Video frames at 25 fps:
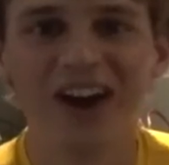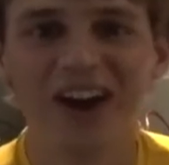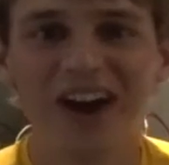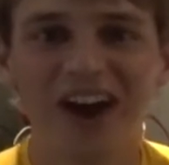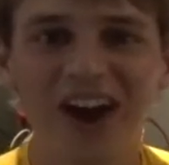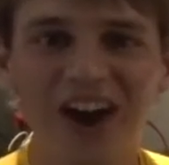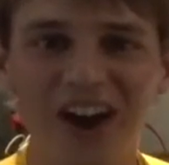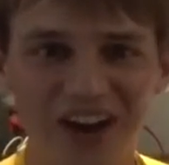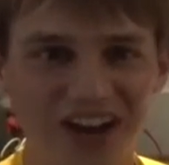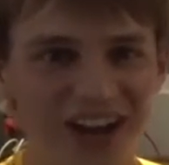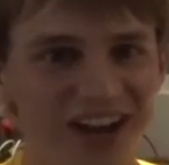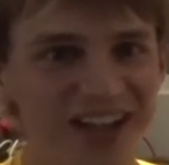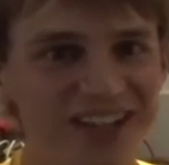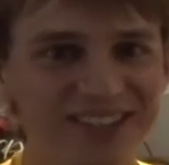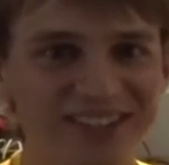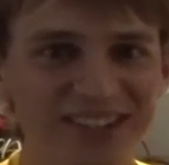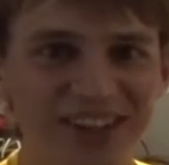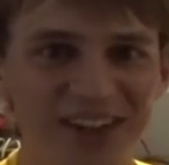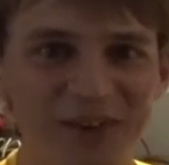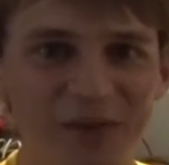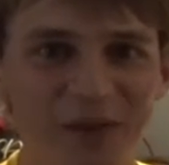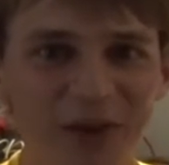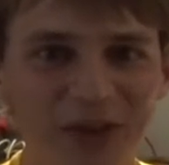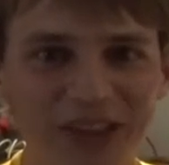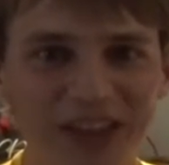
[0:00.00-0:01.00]
Alright guys, sorry
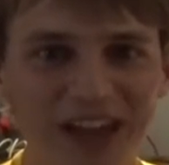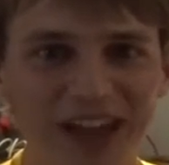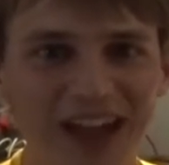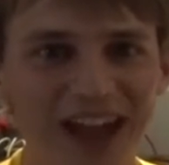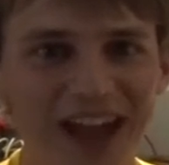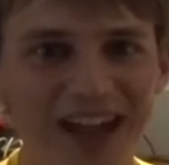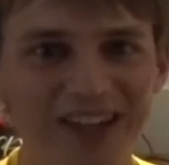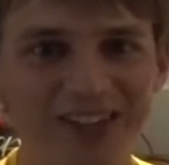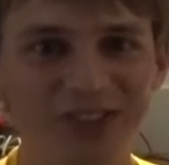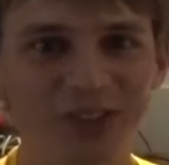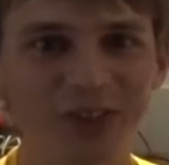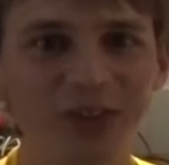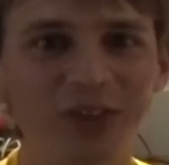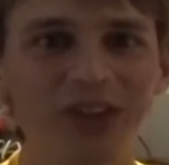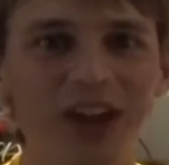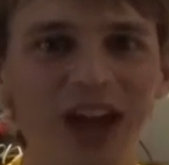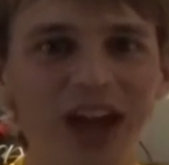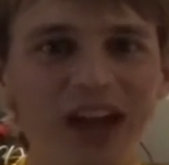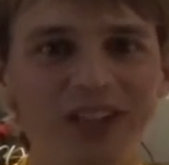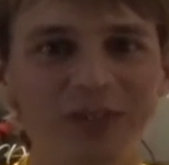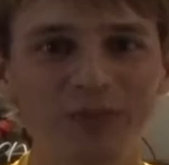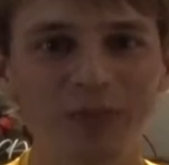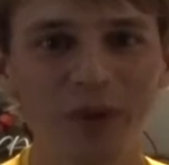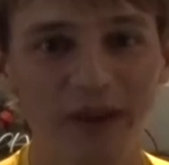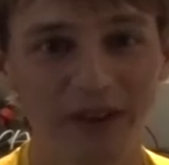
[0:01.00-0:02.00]
about that. As you
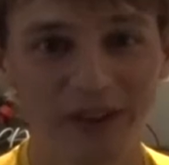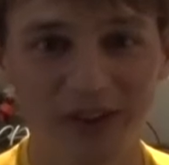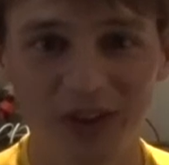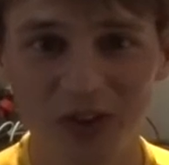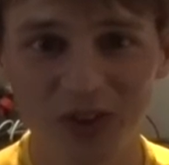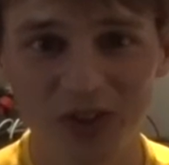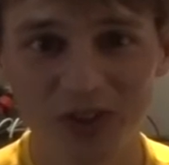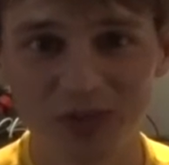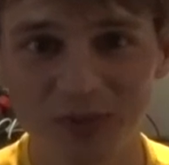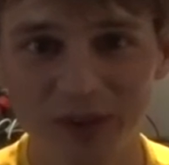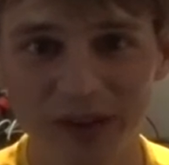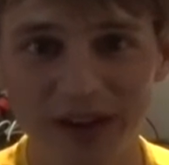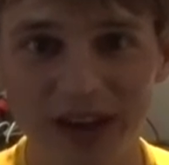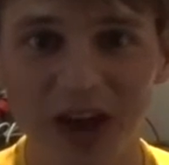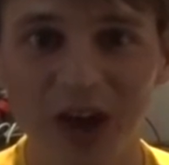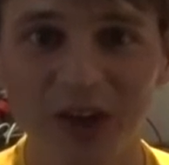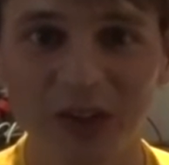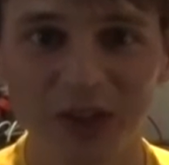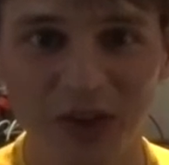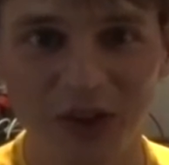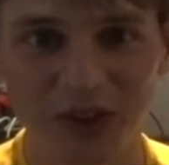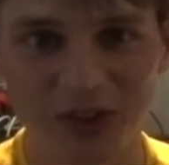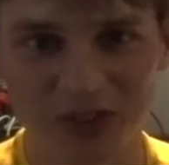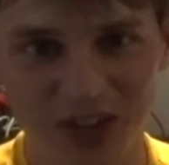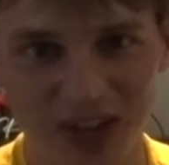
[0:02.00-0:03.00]
guys probably noticed by now,
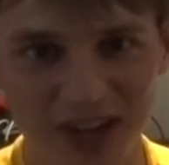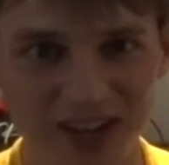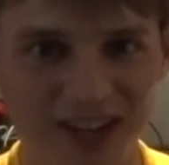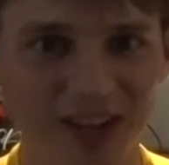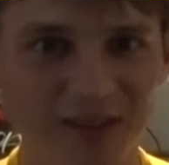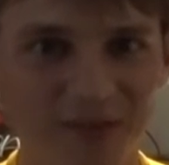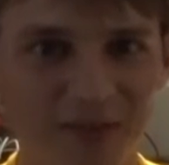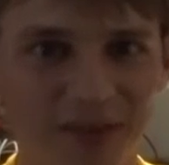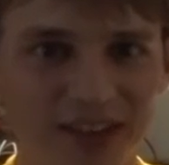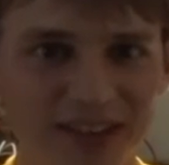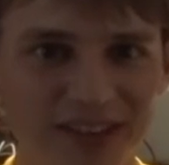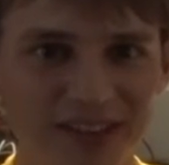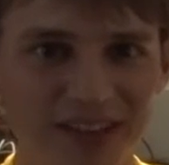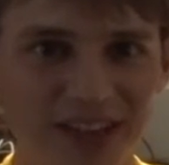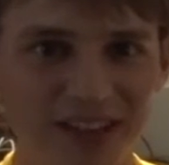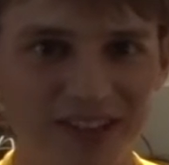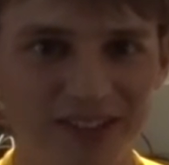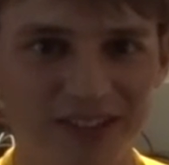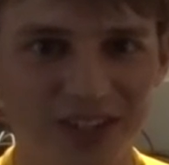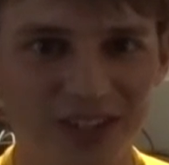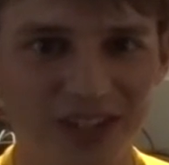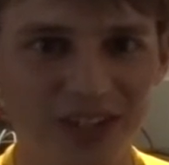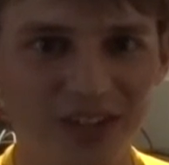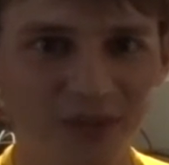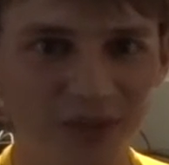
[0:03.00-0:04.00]
they're trying to get my
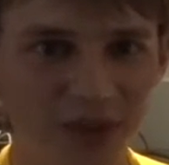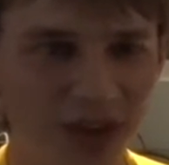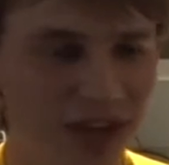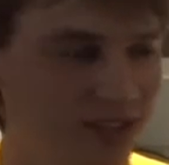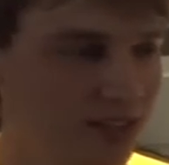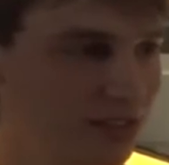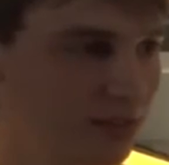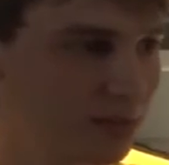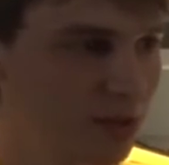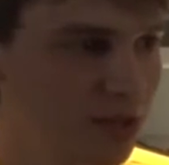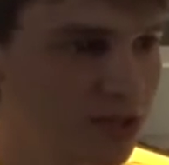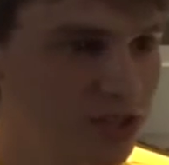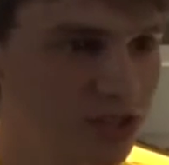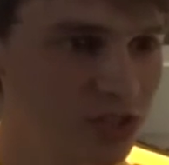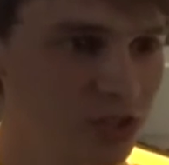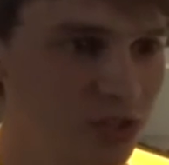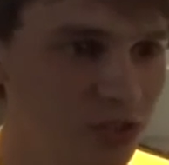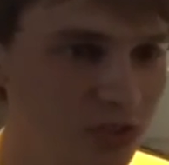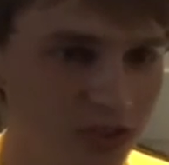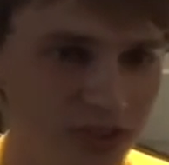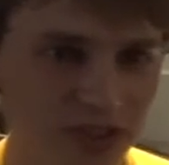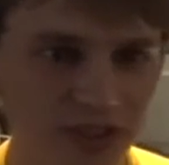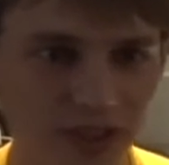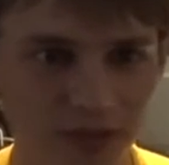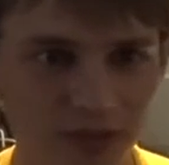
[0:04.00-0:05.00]
attention. We had some issues
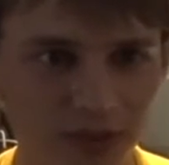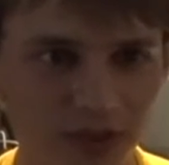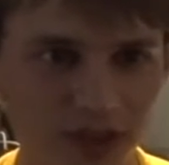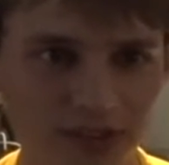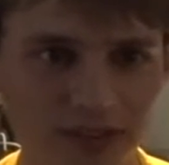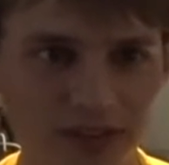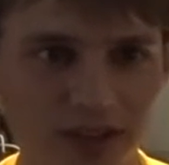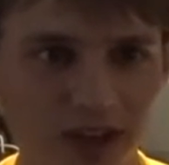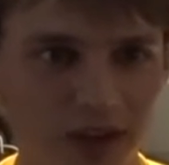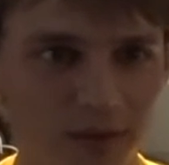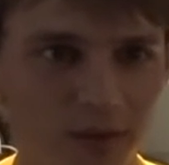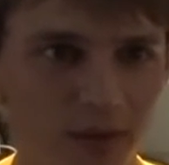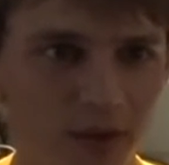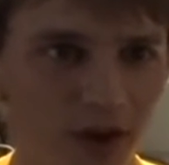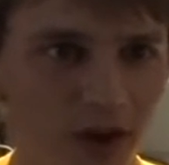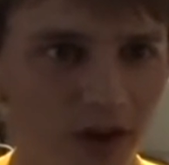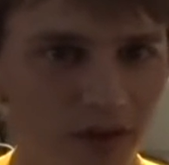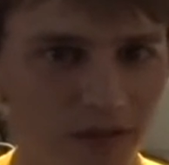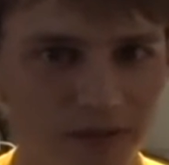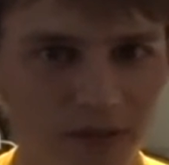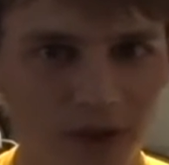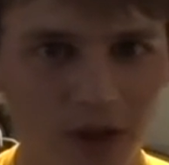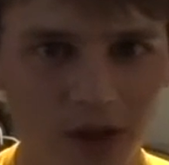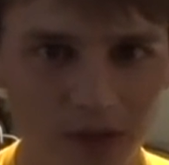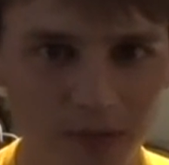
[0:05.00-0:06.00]
because I forgot to talk about
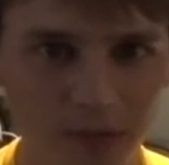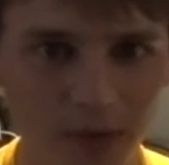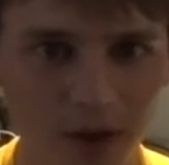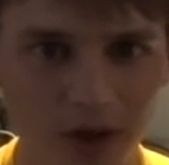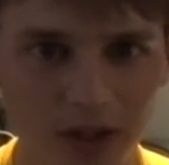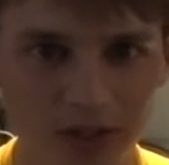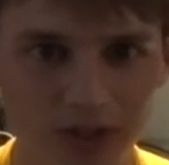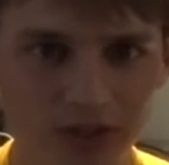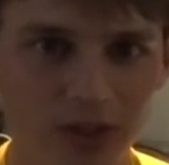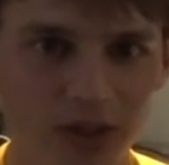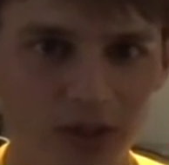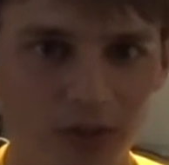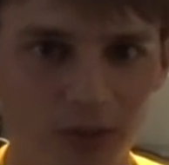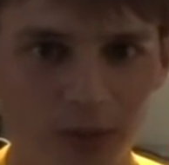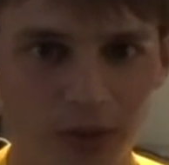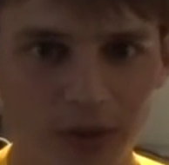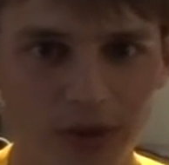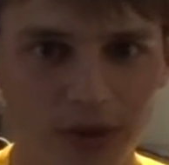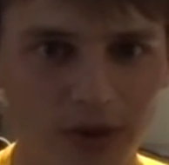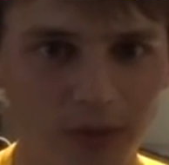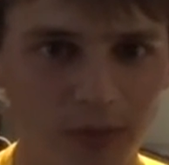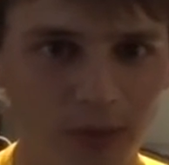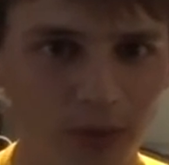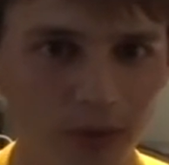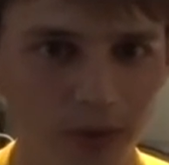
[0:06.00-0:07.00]
volleyball, so they're
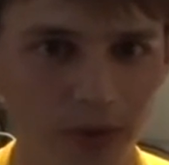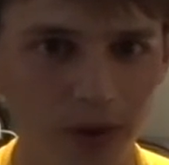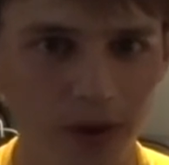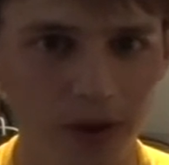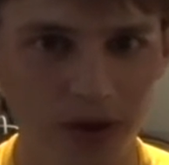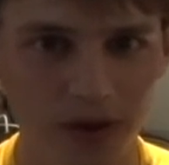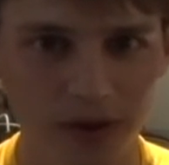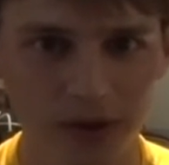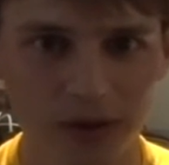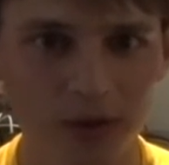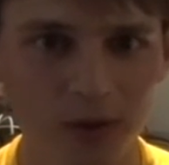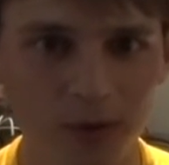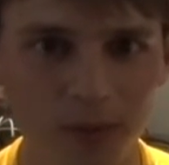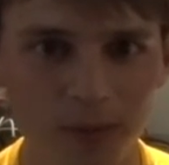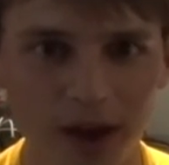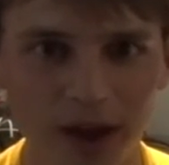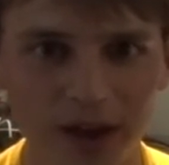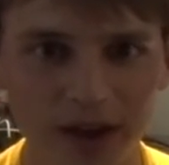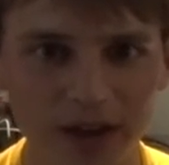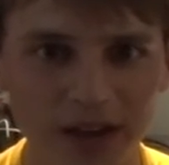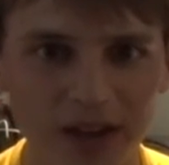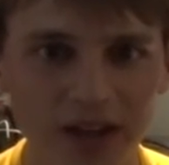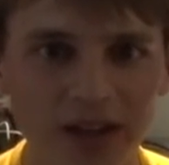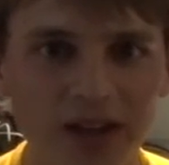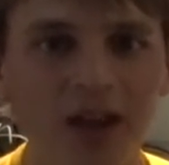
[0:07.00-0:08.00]
wondering what we were going to do about
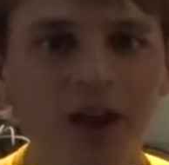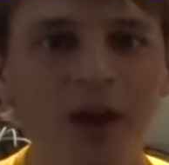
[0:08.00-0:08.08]
it.